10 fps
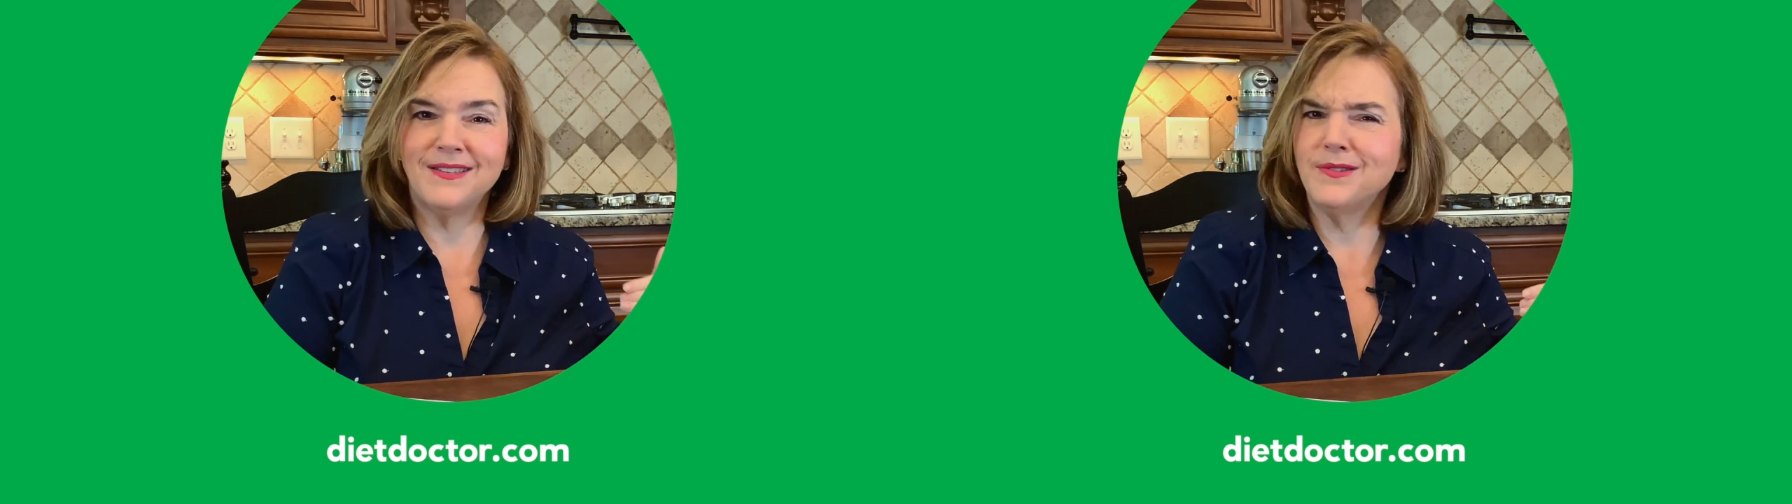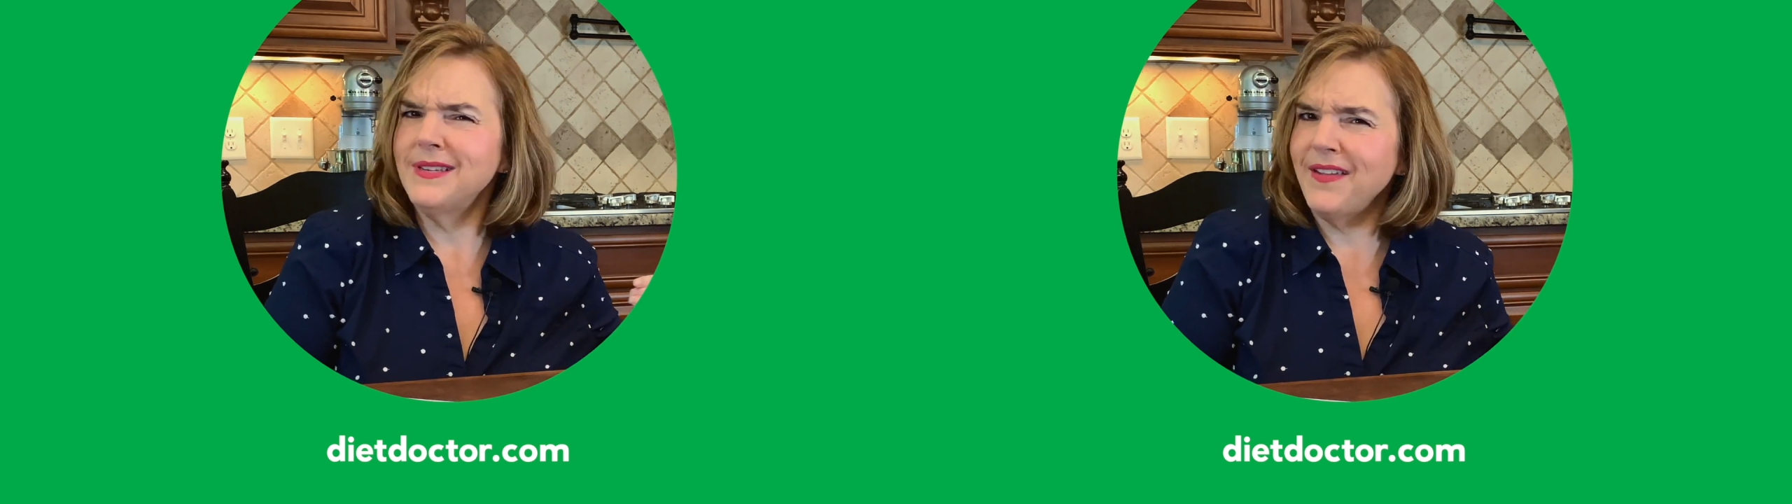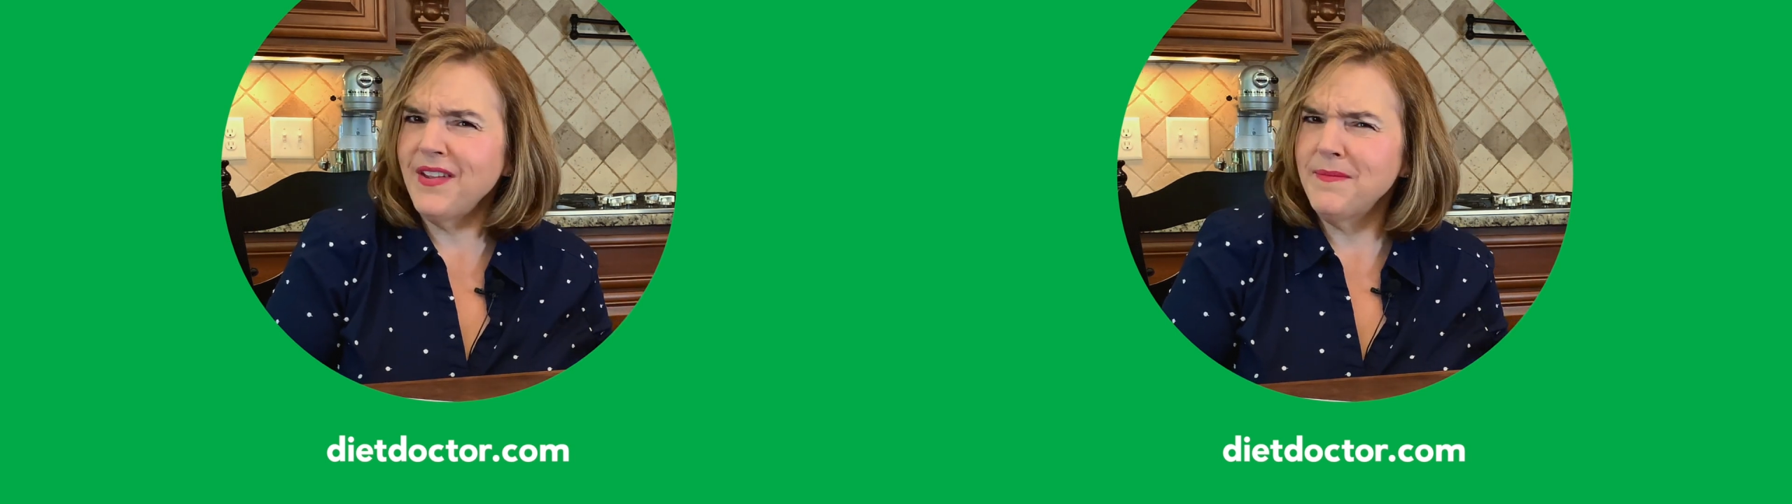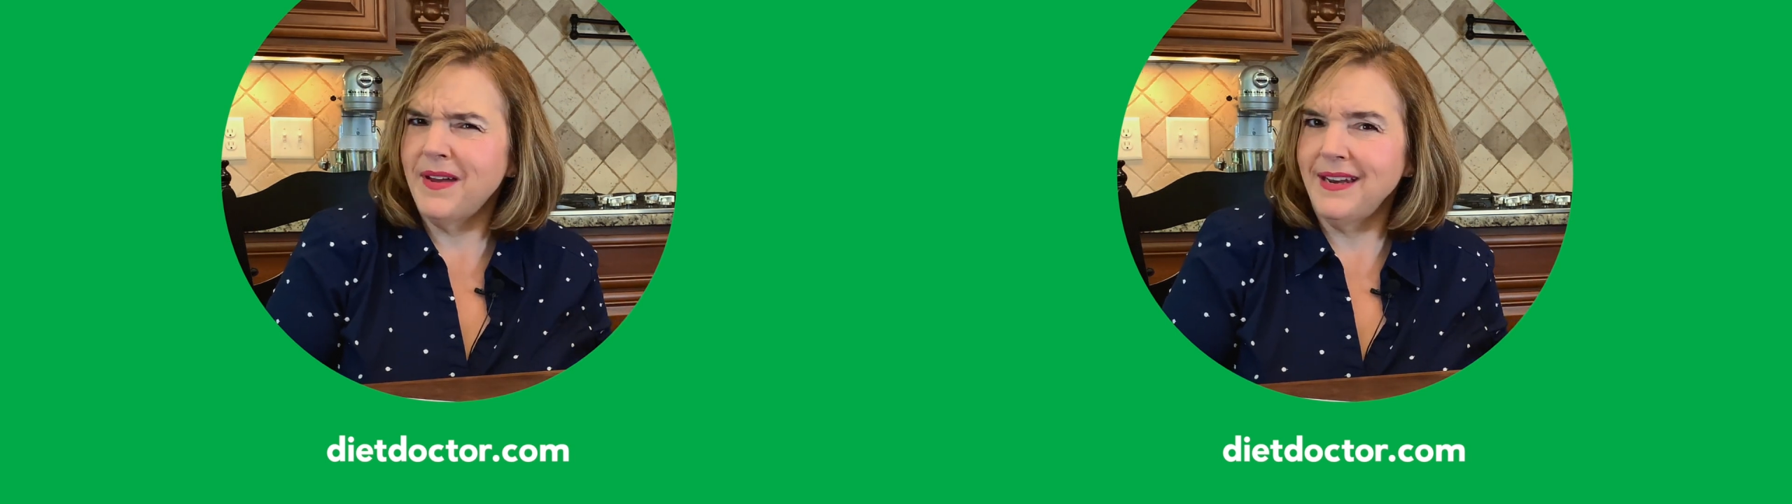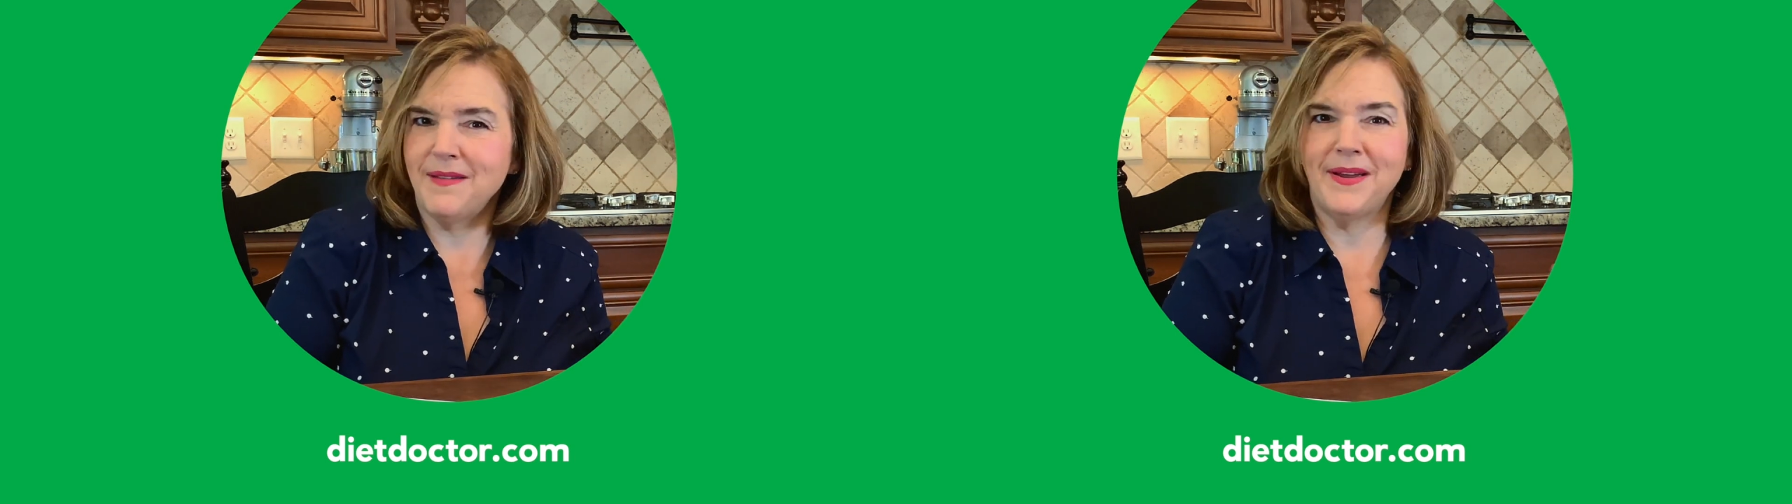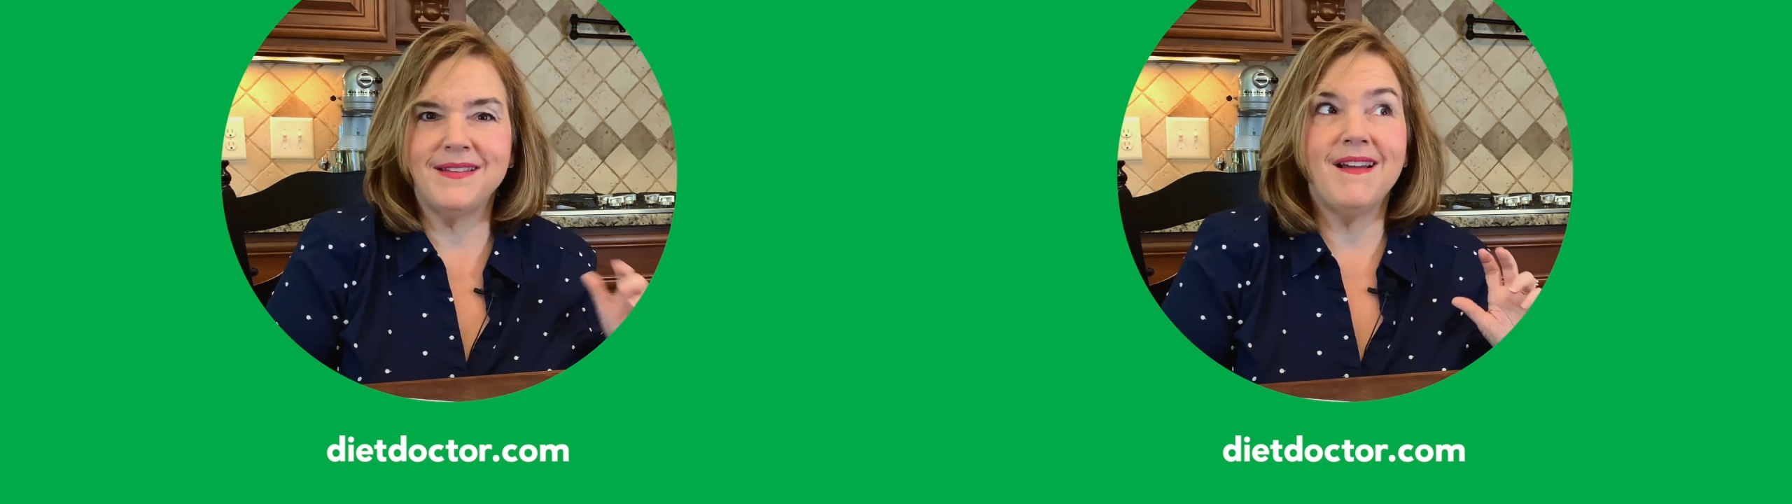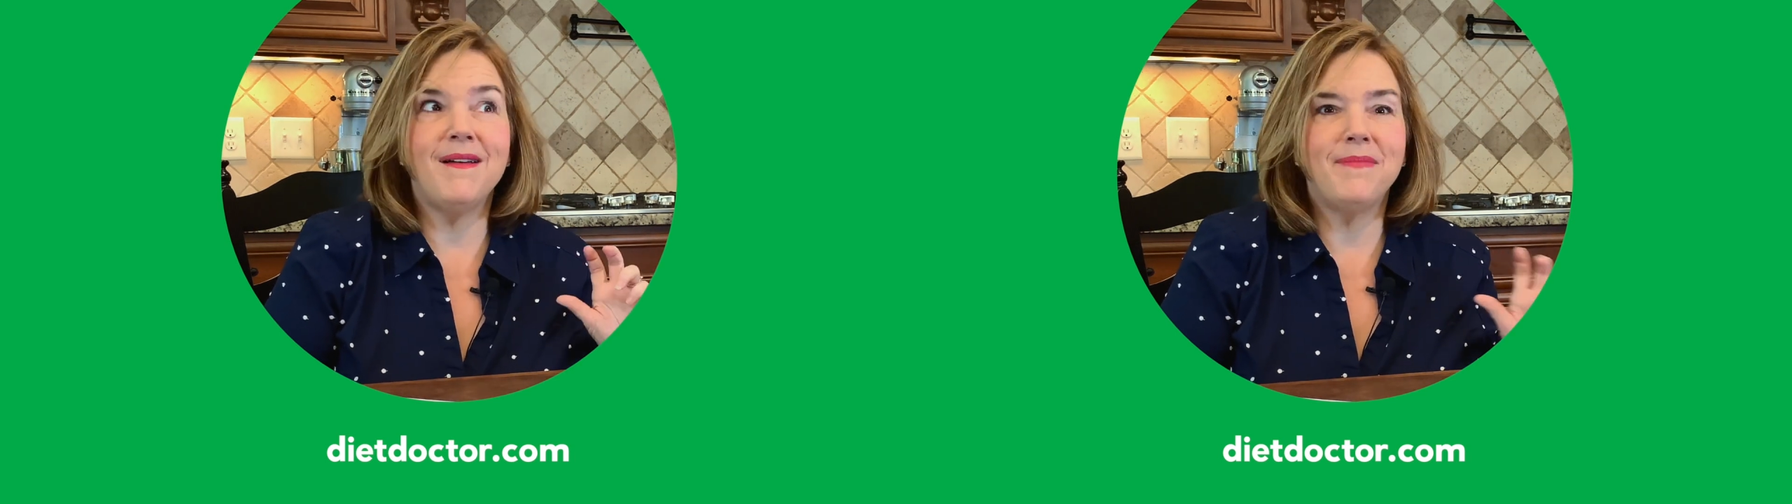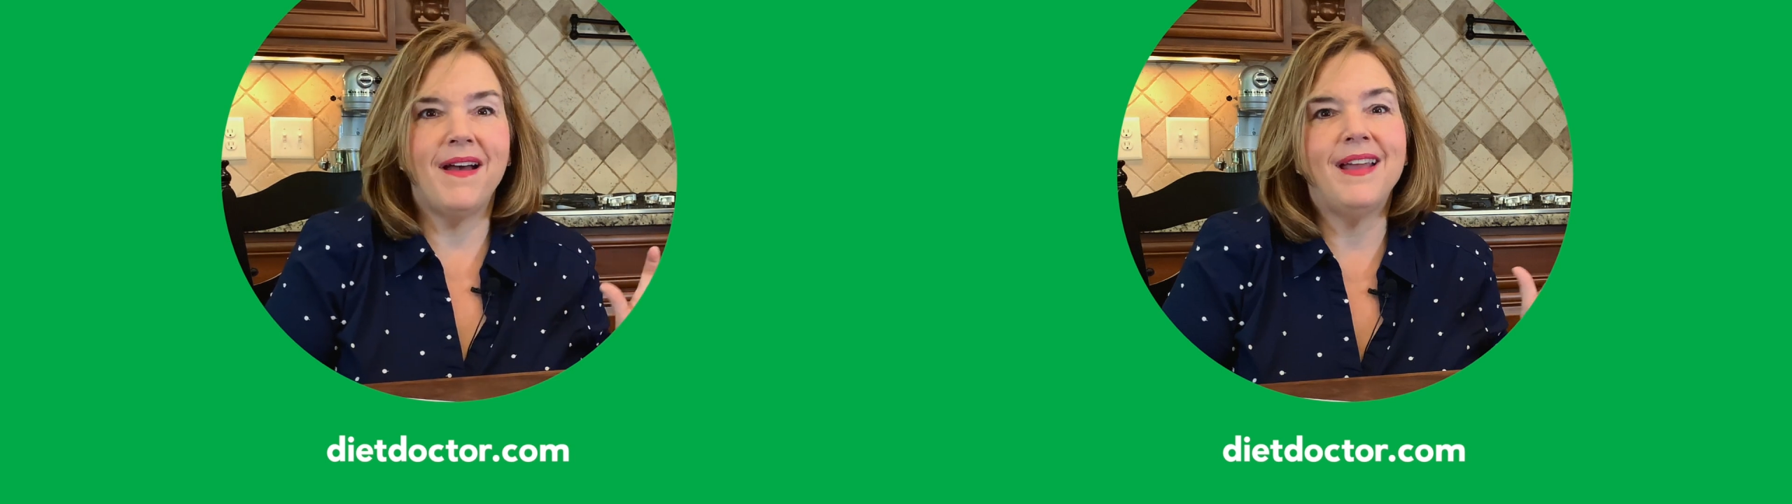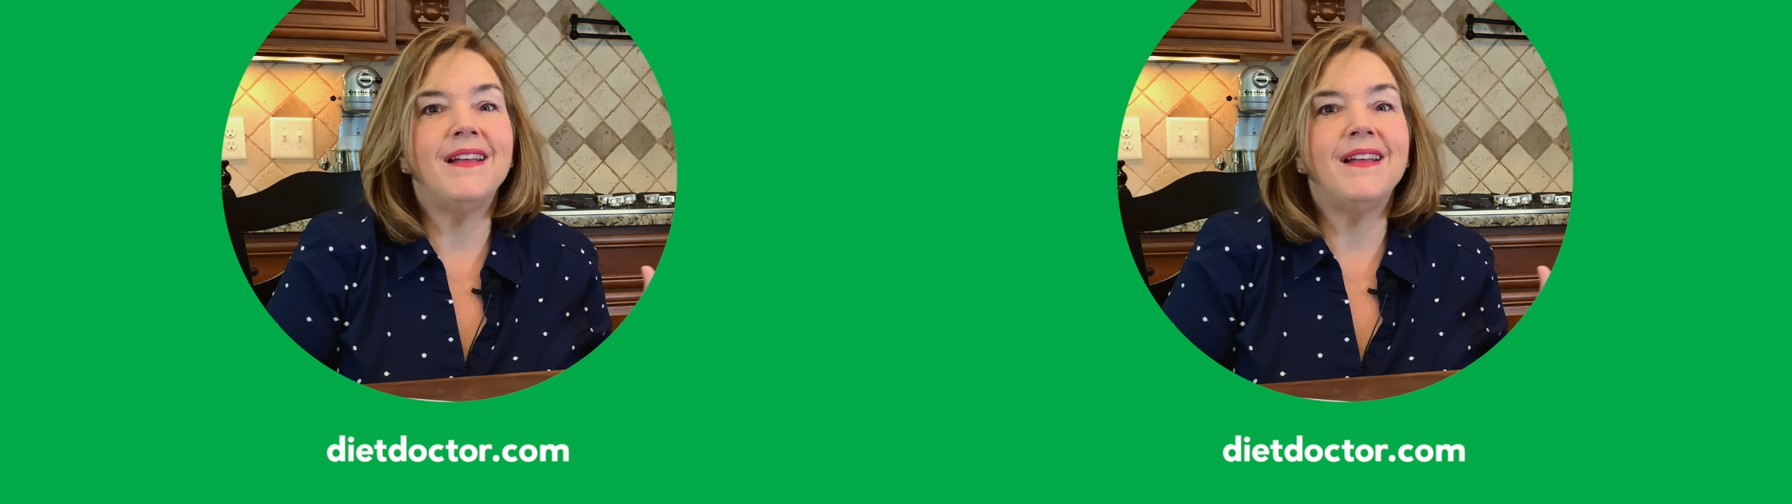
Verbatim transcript: you're saving money by not buying